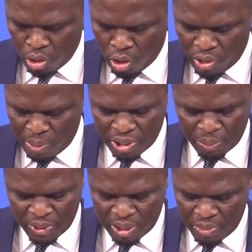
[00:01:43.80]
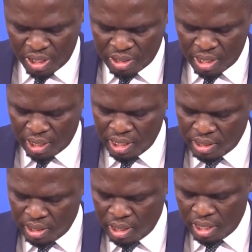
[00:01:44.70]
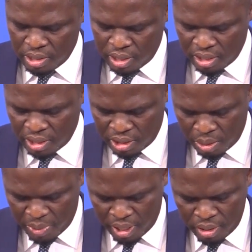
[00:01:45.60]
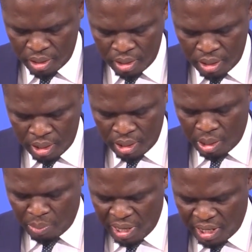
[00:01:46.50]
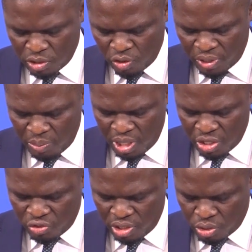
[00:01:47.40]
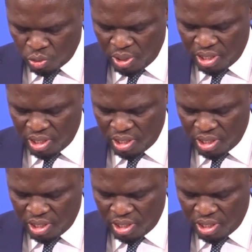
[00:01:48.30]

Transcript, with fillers: Honorable Deputy Minister, ladies and gentlemen, the mandate of the ministry is to